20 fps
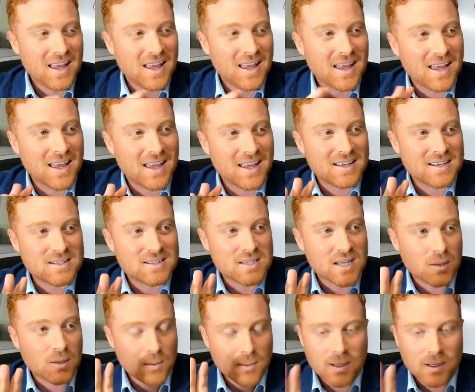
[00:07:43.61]
And
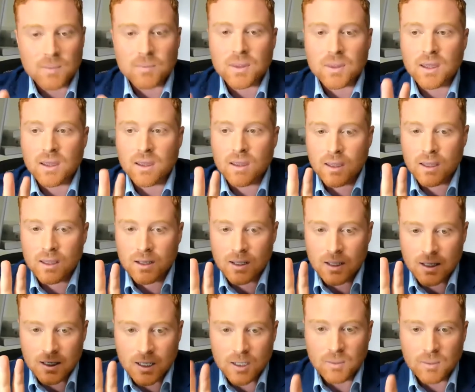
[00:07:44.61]
uh, we went up there and,
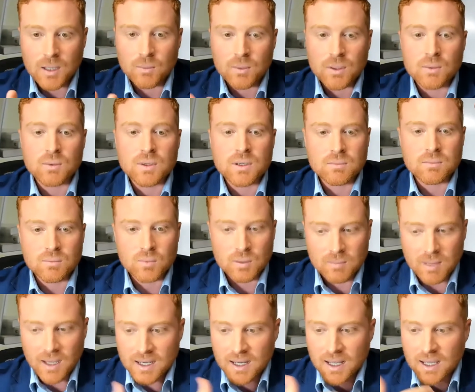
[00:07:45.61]
and anyway, we, we, we
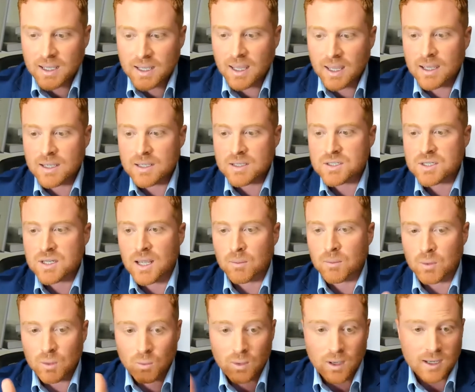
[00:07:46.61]
made our case and
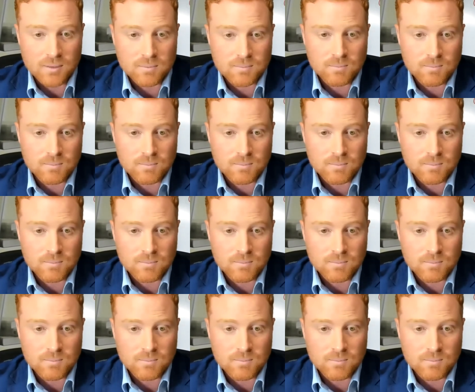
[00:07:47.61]
we won.